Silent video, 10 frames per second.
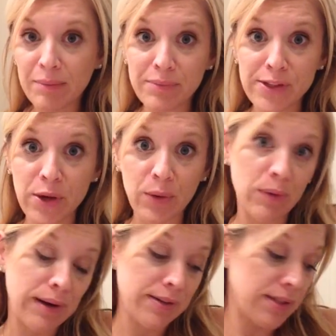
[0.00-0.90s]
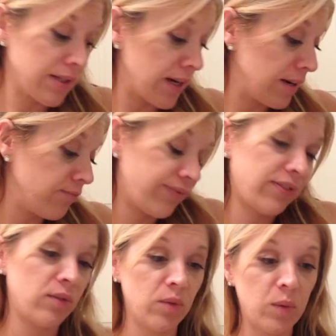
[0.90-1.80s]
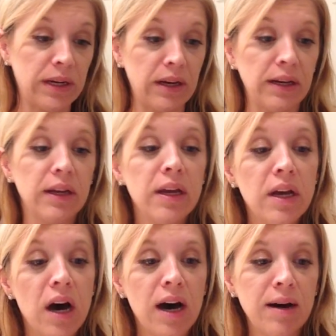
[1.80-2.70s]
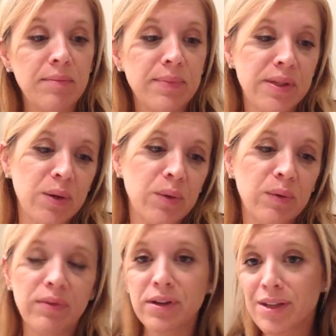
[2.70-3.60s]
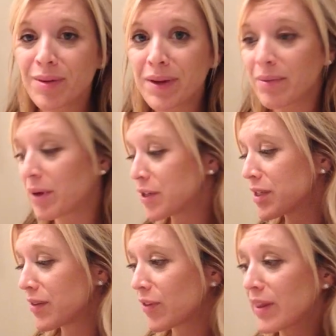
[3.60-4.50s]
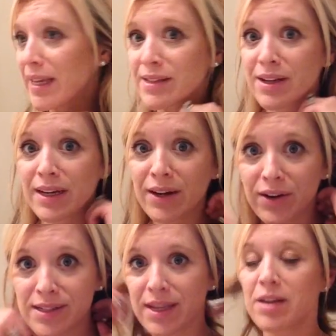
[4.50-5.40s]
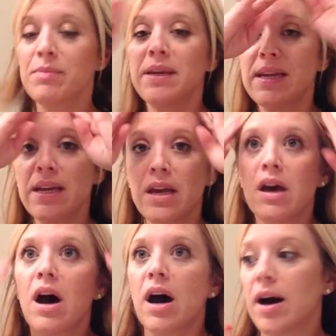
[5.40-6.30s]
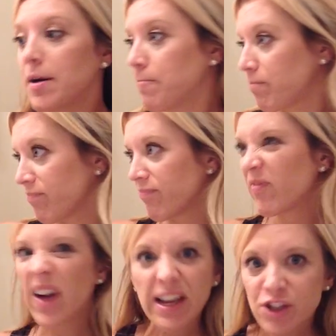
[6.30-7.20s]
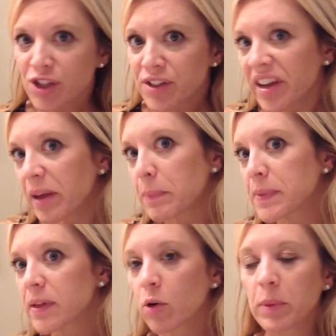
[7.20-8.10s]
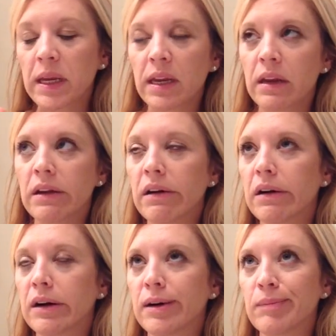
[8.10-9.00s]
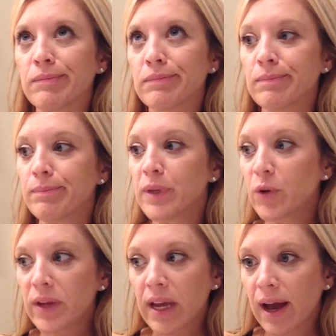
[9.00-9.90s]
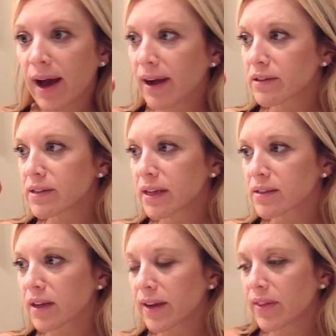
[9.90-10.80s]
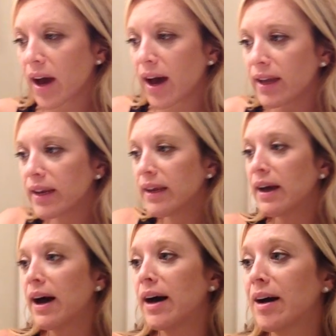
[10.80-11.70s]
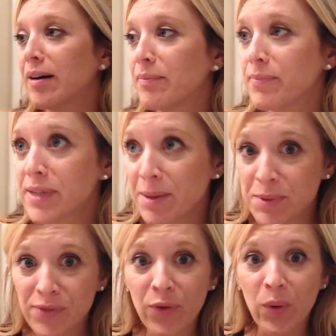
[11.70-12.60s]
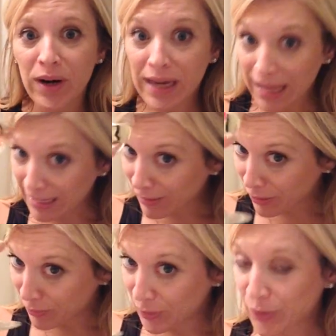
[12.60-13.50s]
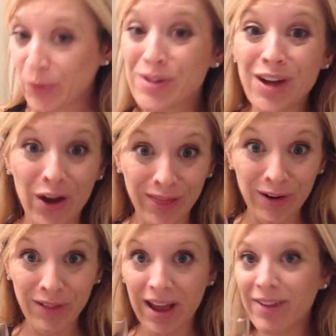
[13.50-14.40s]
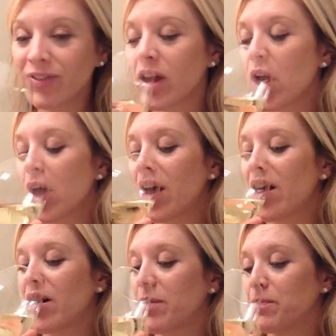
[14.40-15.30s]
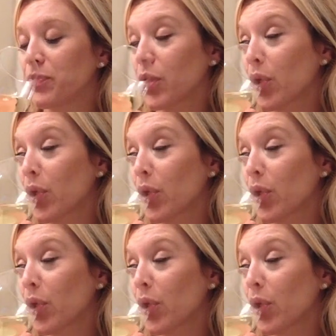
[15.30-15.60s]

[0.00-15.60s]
So I just decided, why not? So there's going to be a bunch of different things on here. It's going to be fashion tips, it'll be beauty hacks, things like that. Tips for getting through toddler life. A